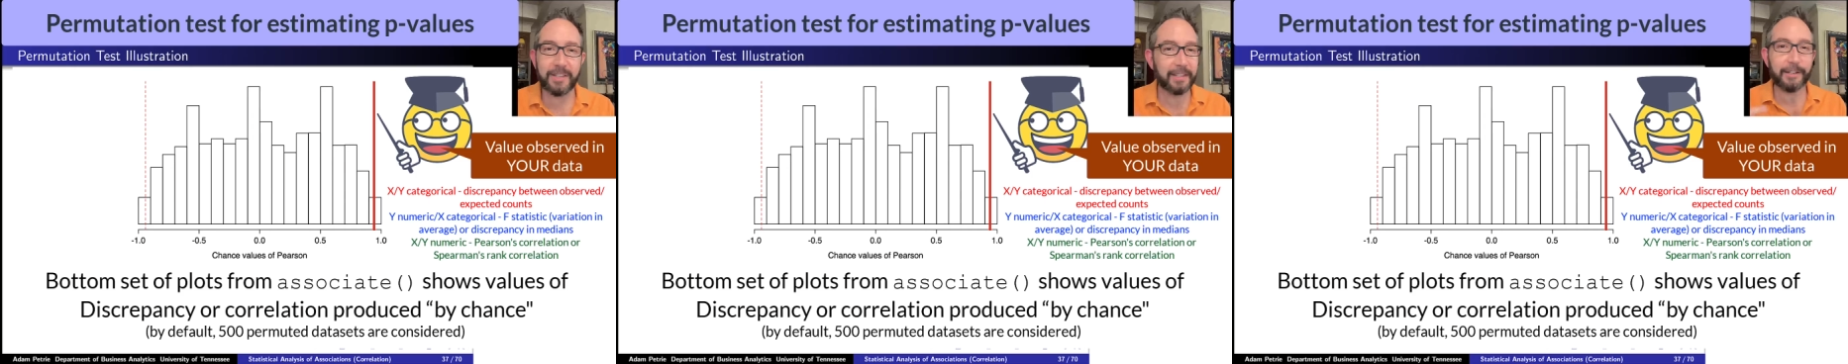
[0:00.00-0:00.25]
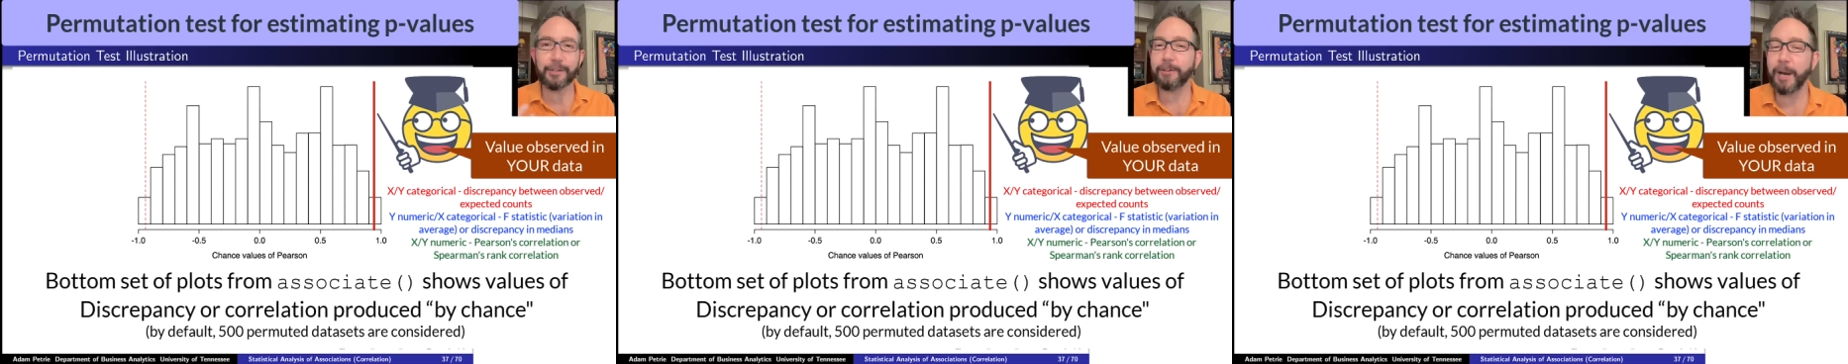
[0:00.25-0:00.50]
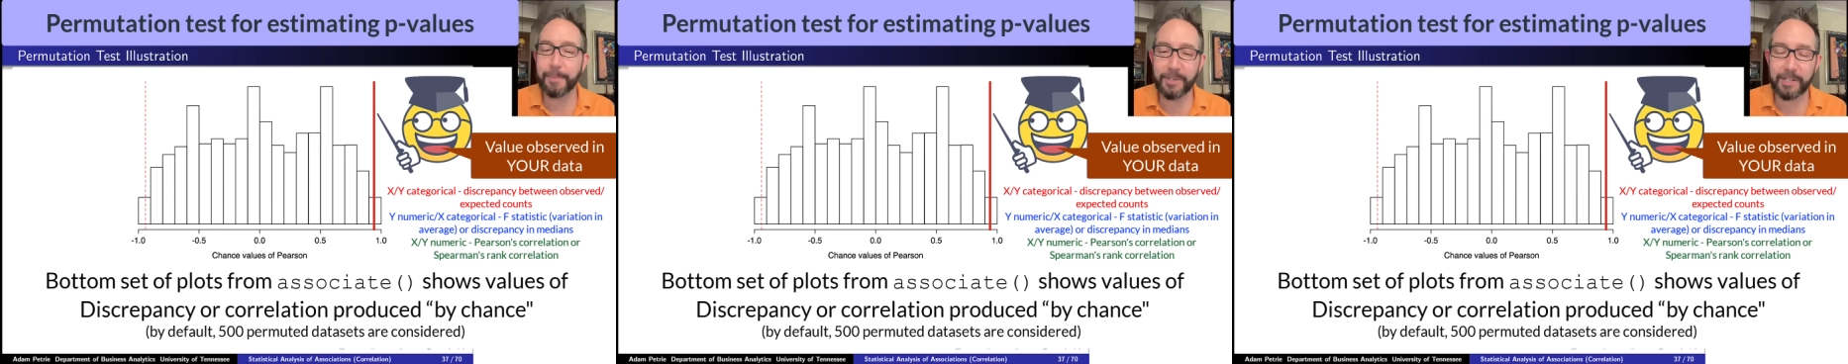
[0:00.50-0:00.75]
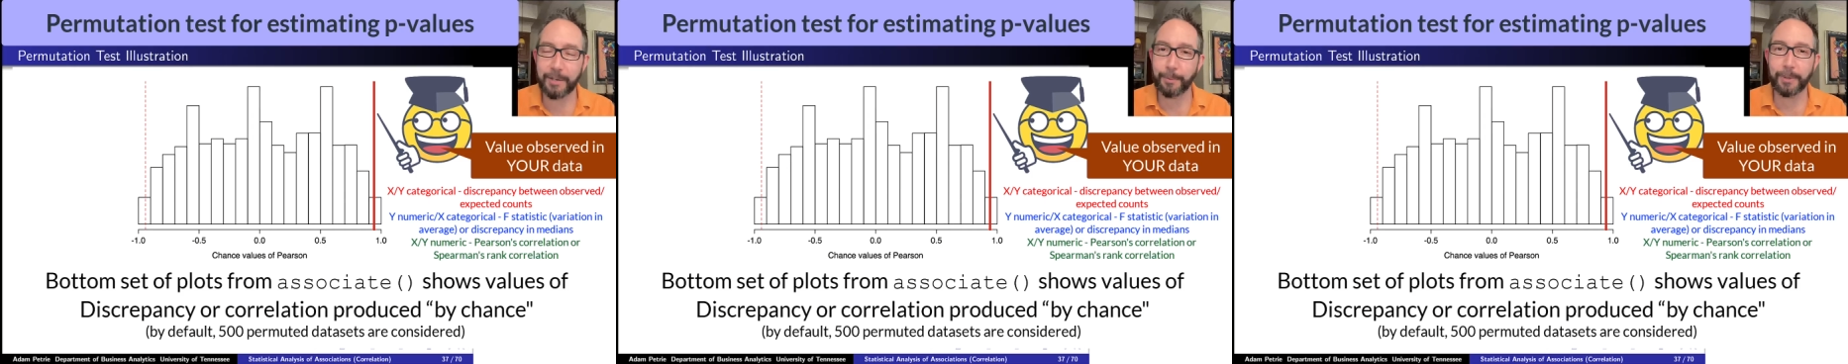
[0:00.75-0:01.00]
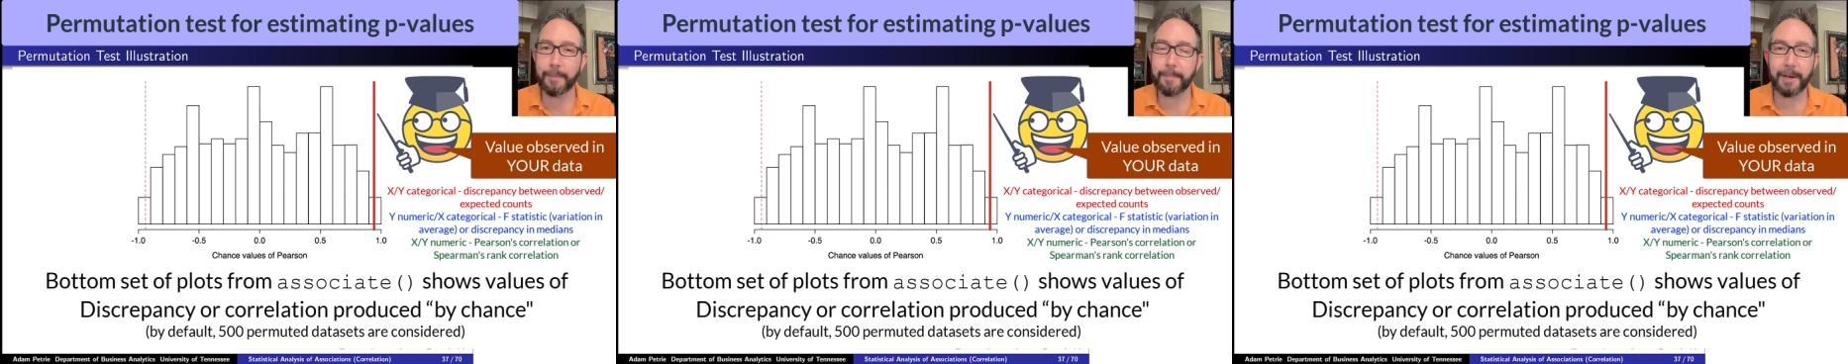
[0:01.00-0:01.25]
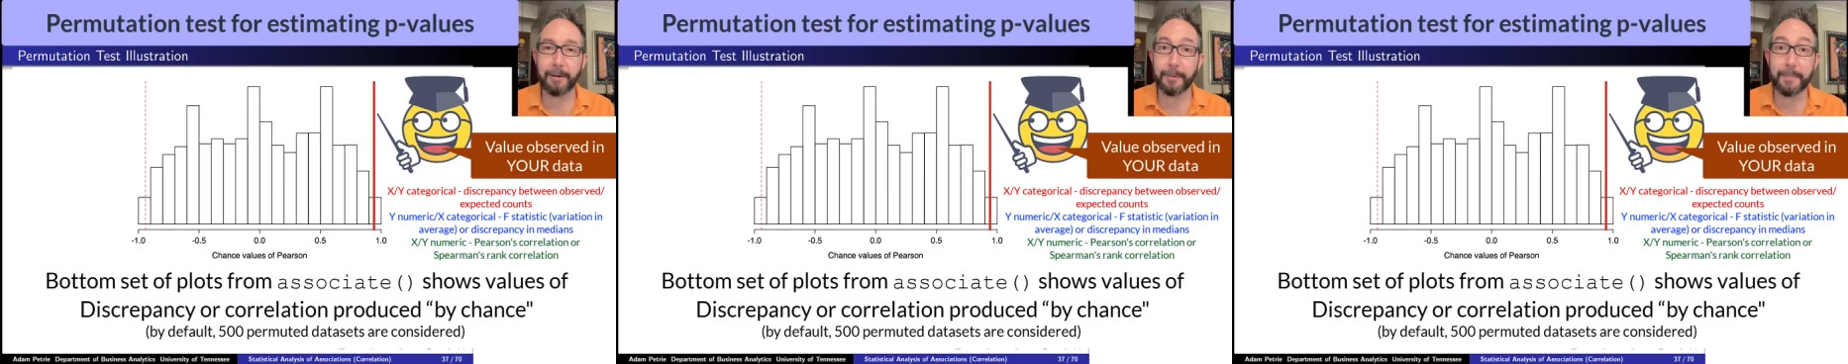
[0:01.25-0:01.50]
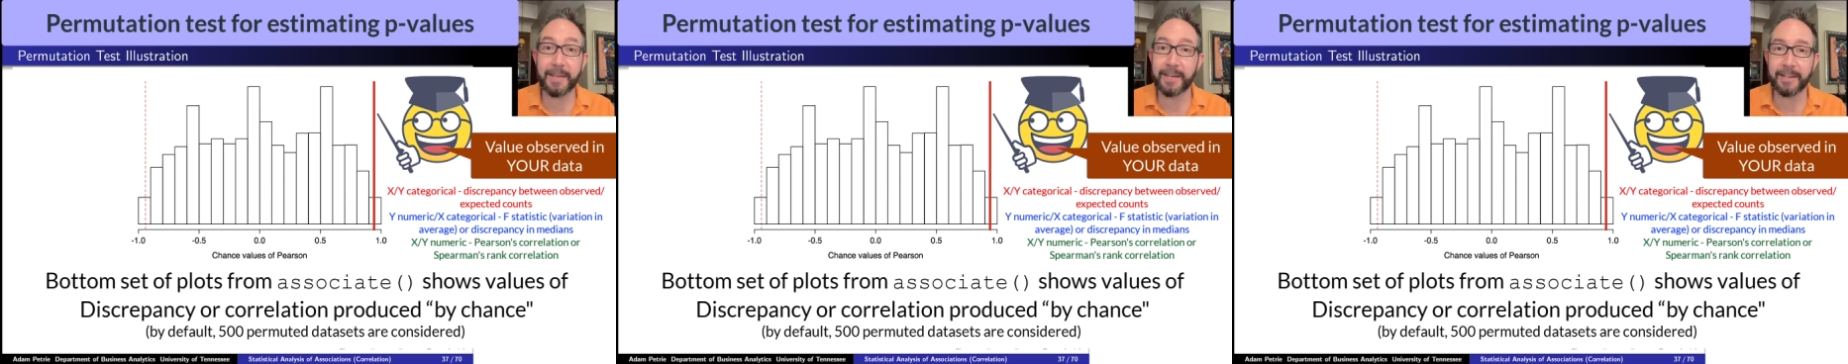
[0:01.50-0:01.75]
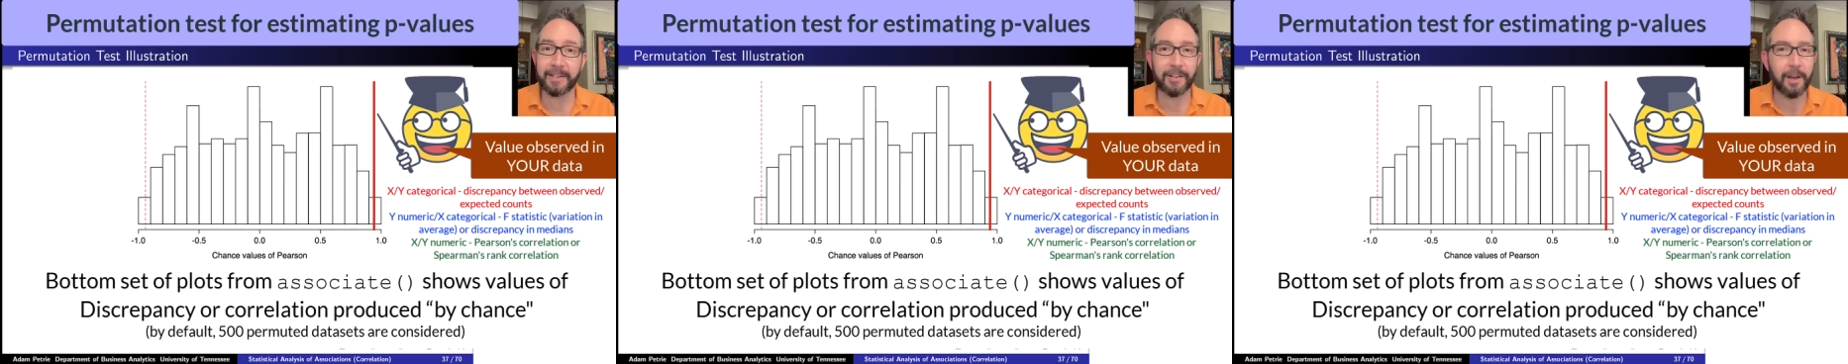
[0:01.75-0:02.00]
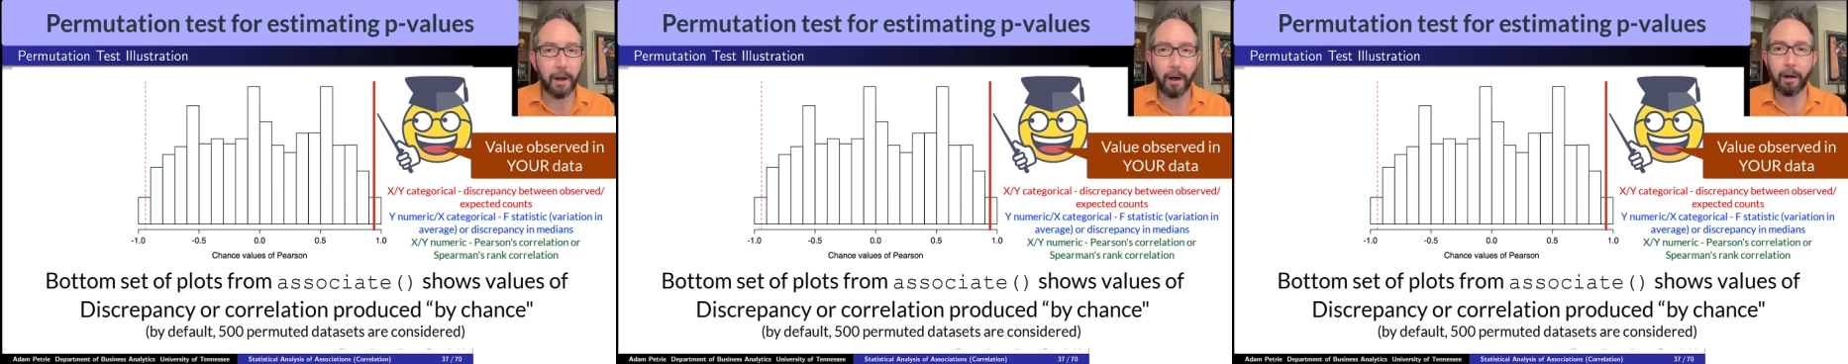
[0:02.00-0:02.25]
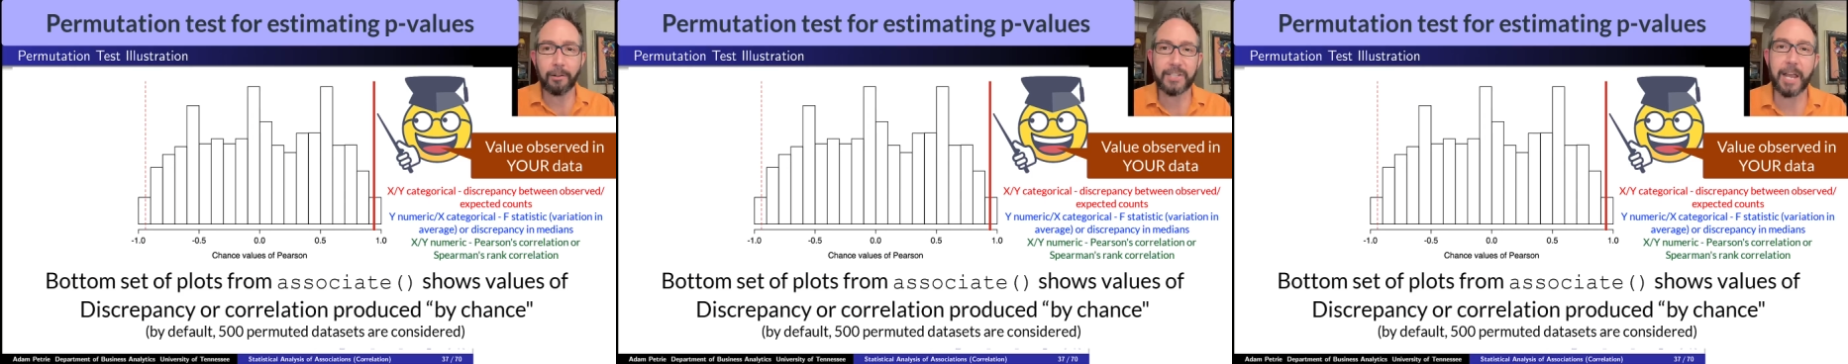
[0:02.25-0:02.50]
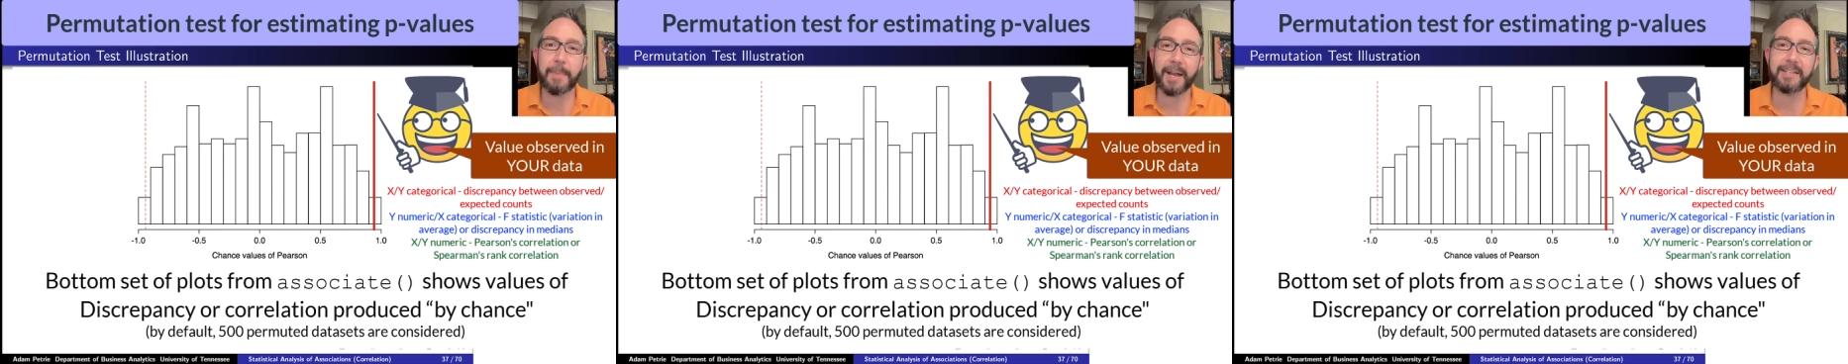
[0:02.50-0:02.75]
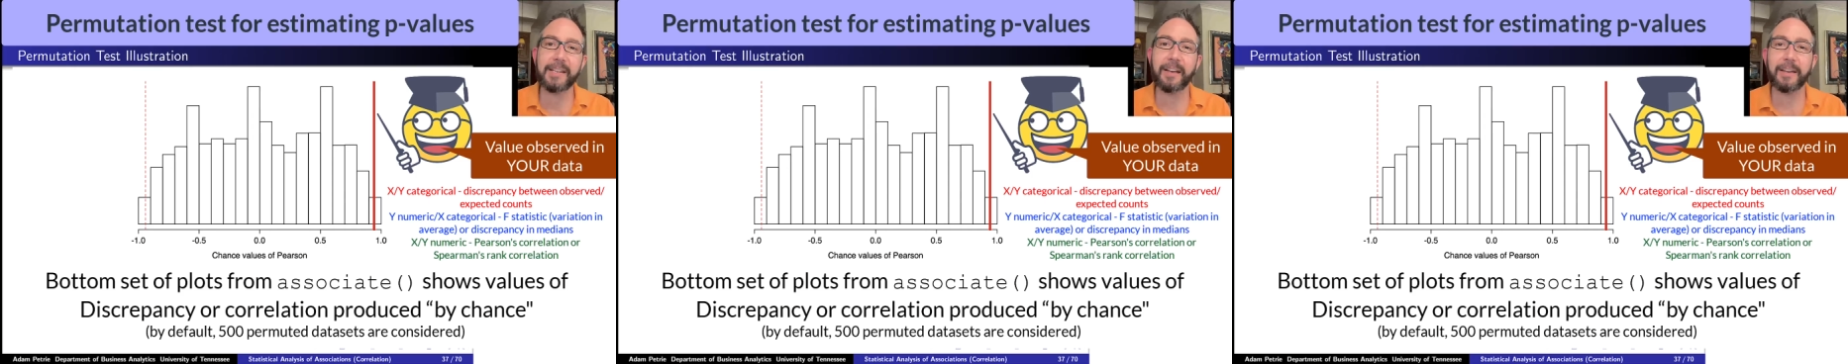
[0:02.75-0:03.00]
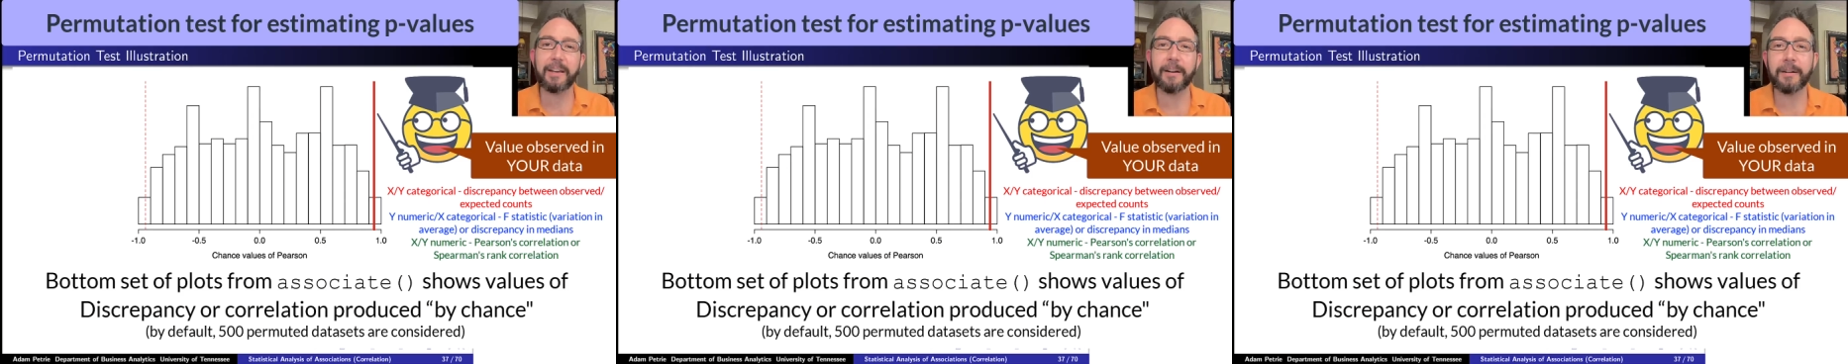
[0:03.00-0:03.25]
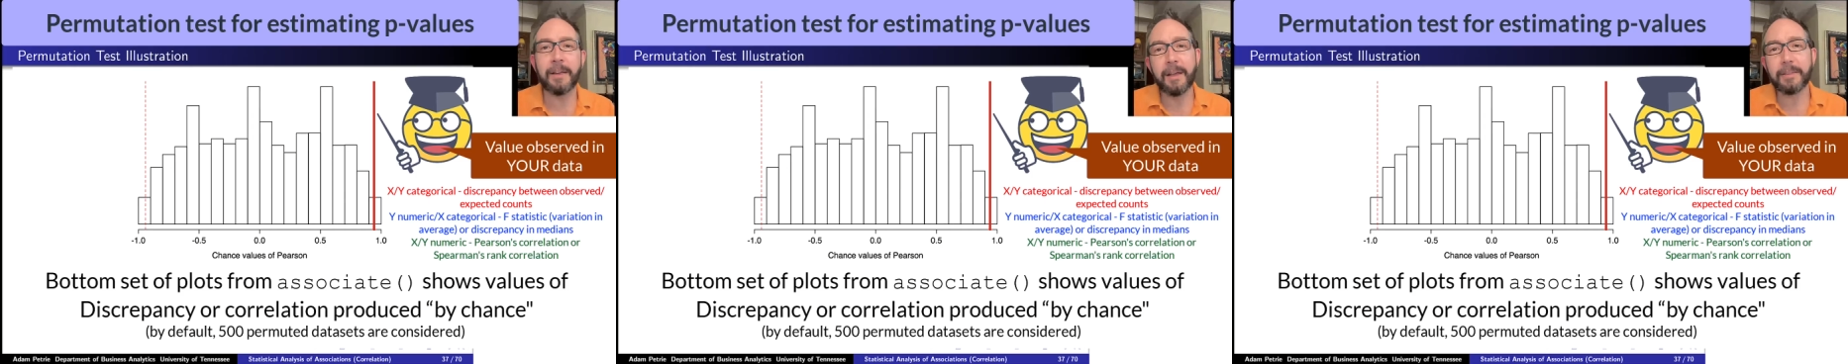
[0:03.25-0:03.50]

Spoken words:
the discrepancy if we're comparing medians, all same idea here.